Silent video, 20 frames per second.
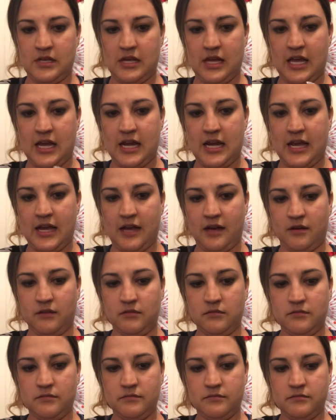And
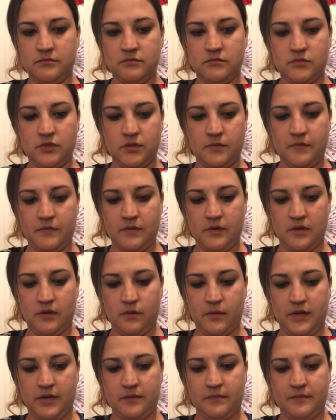now,
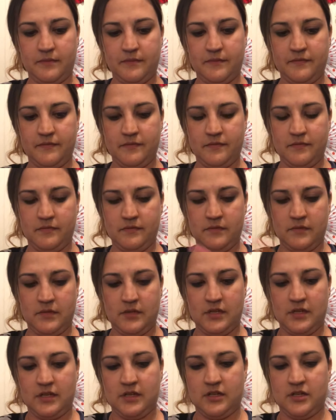well,
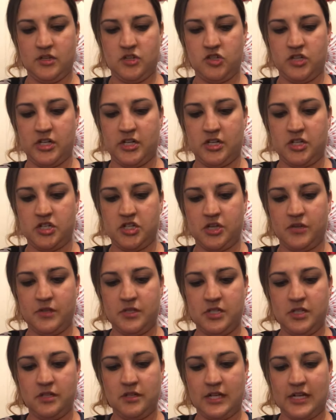I'm trying to show it
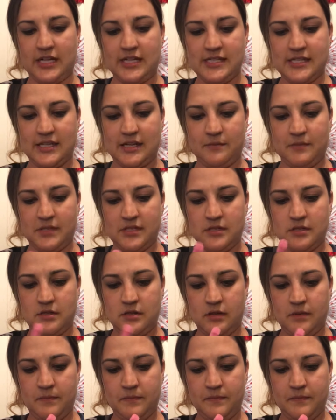to you guys and I messed it
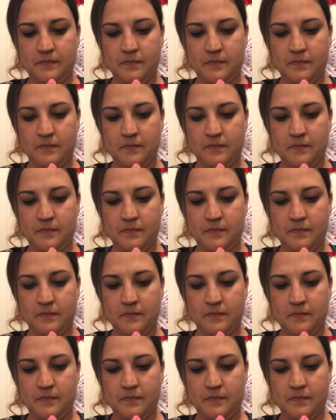up.